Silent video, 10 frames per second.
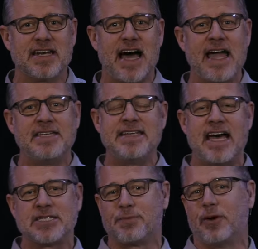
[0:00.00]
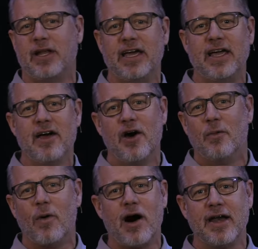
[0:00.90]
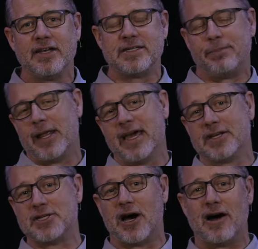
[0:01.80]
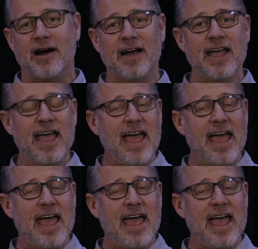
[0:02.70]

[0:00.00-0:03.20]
And I desperately wanted to play guitar